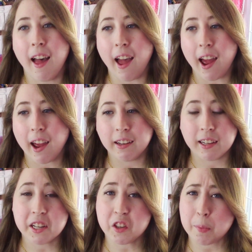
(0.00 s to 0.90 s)
And
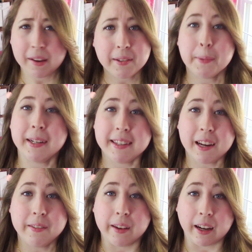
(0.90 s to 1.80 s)
it's basically what it
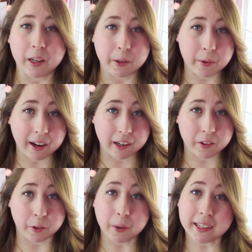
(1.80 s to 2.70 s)
sounds like. You
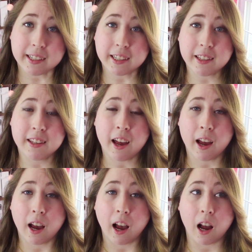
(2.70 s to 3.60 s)
answer questions
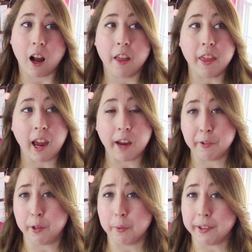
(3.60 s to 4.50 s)
that have
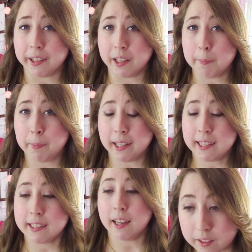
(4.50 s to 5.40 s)
to do with
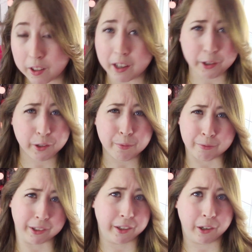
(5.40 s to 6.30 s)
Olympics. They're actually some
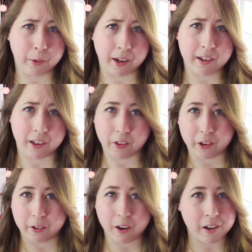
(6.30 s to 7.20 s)
really good questions,
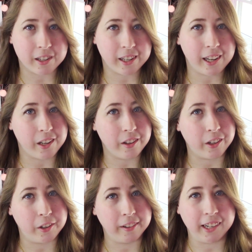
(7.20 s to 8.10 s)
so RJ, you did a
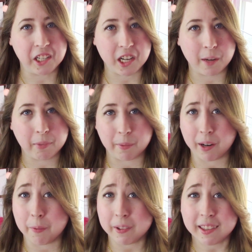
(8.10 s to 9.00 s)
great job coming
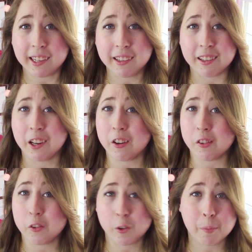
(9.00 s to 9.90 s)
up with these. They're
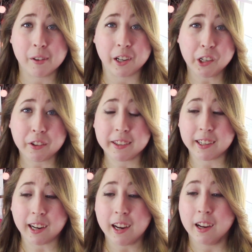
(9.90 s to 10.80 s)
super
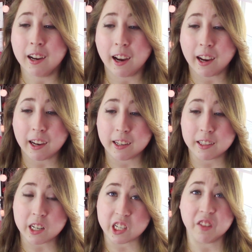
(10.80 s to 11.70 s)
interesting and
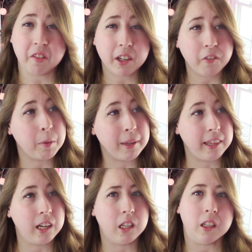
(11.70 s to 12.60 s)
different from I
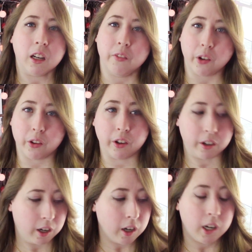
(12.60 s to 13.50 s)
think a lot of other
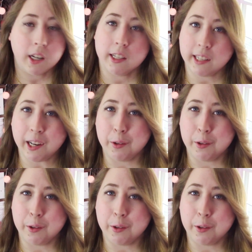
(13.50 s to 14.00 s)
tag